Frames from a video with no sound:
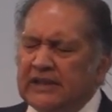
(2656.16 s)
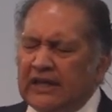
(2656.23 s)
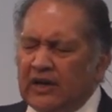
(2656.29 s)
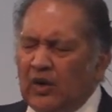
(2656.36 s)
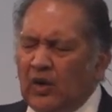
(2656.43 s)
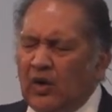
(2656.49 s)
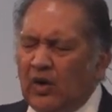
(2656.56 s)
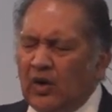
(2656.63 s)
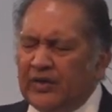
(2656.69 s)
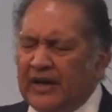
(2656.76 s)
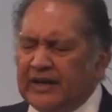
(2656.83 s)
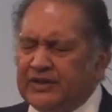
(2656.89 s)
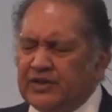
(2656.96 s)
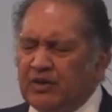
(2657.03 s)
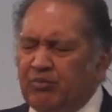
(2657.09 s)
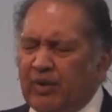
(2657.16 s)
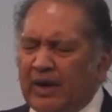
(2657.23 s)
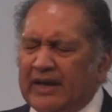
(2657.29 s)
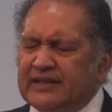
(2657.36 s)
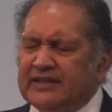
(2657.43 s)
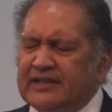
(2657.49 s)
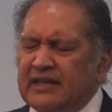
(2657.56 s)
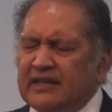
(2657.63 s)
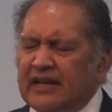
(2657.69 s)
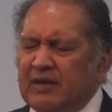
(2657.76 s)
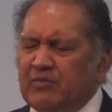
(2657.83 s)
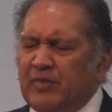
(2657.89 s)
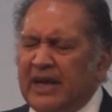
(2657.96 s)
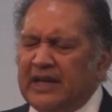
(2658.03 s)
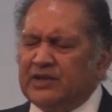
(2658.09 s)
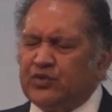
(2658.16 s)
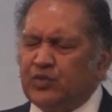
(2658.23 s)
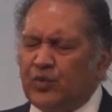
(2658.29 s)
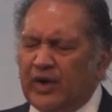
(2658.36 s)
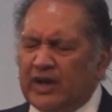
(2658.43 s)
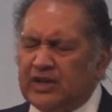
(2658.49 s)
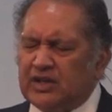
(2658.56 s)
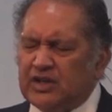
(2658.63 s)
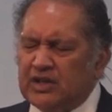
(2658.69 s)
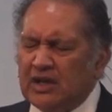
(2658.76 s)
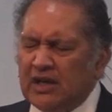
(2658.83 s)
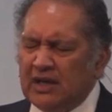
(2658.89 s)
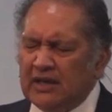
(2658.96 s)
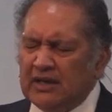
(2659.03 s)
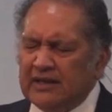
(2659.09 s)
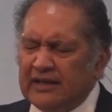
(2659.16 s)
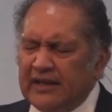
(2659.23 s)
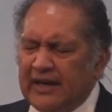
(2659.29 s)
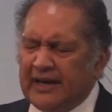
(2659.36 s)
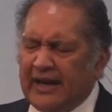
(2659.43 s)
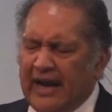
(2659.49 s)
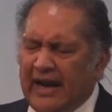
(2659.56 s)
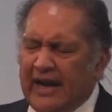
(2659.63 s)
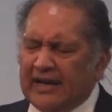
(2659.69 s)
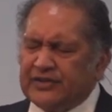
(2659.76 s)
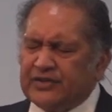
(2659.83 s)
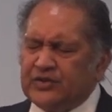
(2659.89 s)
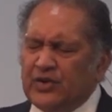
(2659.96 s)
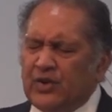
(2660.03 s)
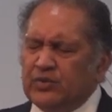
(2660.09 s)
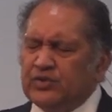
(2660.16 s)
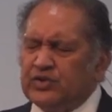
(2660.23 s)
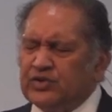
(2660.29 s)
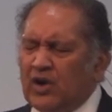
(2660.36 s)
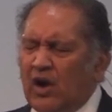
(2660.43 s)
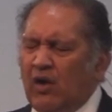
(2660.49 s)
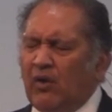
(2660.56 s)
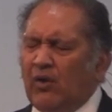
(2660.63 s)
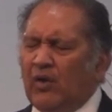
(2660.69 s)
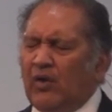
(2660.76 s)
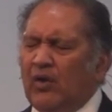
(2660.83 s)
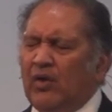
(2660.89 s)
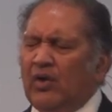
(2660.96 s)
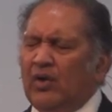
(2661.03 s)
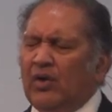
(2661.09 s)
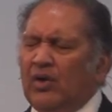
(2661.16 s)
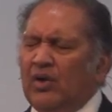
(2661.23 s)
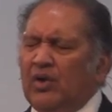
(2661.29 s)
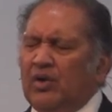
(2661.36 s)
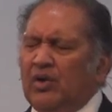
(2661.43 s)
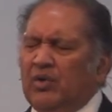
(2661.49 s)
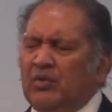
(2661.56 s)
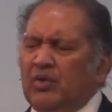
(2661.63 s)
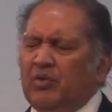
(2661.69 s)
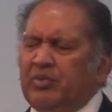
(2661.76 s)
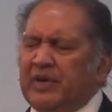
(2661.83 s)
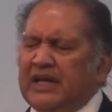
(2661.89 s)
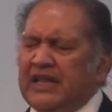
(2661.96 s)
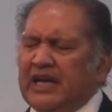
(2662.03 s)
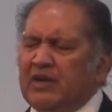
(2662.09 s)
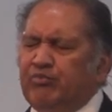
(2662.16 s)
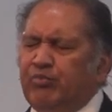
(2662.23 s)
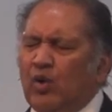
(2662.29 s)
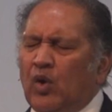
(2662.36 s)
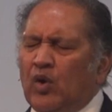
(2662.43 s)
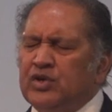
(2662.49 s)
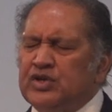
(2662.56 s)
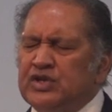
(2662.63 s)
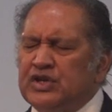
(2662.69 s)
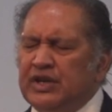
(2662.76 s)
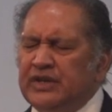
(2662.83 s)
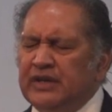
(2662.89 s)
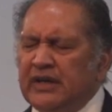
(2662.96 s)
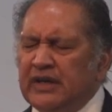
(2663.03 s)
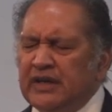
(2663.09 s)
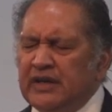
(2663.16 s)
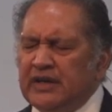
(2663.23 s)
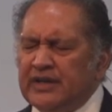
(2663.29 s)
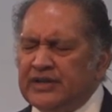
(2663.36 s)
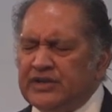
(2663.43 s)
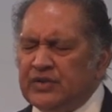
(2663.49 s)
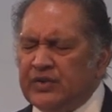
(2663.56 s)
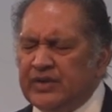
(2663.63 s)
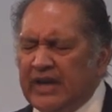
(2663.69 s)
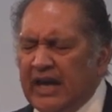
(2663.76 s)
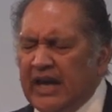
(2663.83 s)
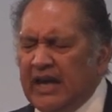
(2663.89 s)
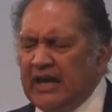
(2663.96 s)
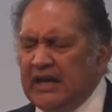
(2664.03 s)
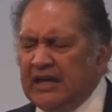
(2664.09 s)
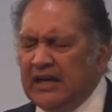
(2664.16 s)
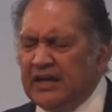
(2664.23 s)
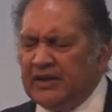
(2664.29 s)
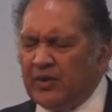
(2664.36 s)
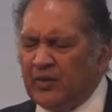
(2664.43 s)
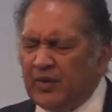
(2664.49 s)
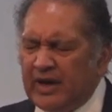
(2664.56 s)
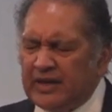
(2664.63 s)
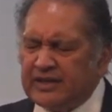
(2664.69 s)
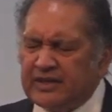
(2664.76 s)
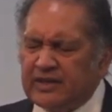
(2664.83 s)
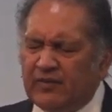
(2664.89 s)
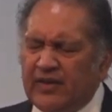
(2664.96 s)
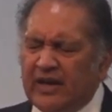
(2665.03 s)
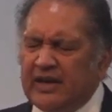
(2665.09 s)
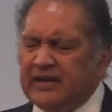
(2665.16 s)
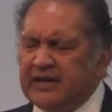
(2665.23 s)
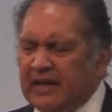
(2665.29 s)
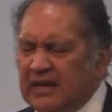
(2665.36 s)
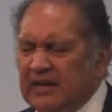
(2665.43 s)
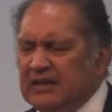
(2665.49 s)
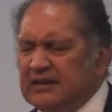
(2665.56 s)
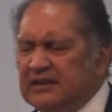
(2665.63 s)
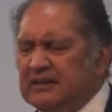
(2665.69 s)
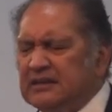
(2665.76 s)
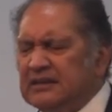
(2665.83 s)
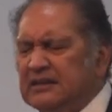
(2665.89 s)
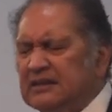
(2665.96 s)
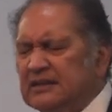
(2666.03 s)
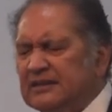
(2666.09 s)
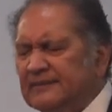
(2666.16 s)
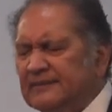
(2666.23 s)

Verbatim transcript: And Lord, that your blessing that makes rich and adds no sorrow will be their portion today and the rest of their days.